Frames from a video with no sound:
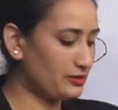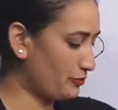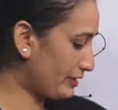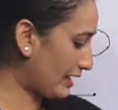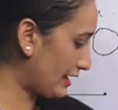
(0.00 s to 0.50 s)

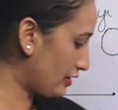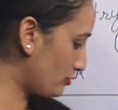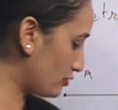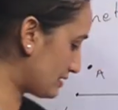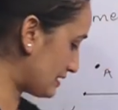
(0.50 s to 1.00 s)
We can
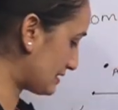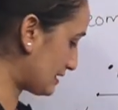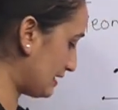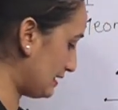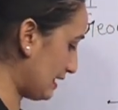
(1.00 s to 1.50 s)
use the
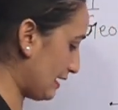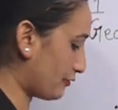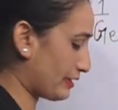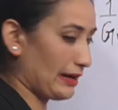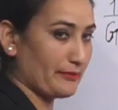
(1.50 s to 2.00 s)
scale and
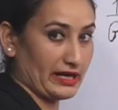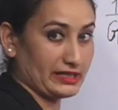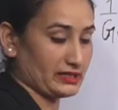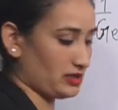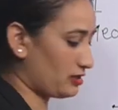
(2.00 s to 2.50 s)
we can make
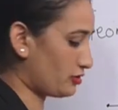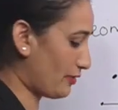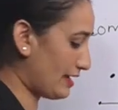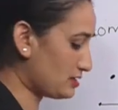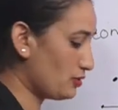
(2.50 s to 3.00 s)
it.
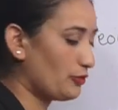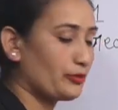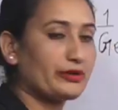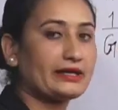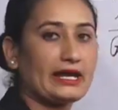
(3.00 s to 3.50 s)
Otherwise,
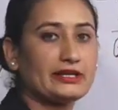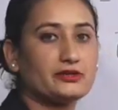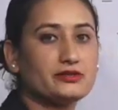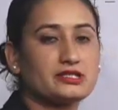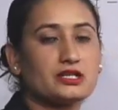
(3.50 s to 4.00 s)
we can
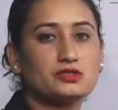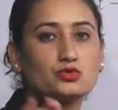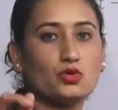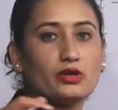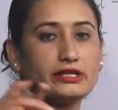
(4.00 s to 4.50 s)
use a
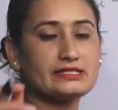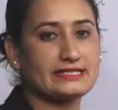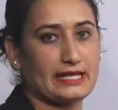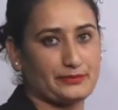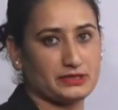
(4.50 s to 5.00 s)
solid
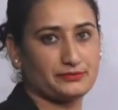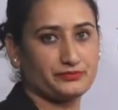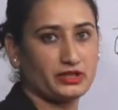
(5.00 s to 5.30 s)
shapes.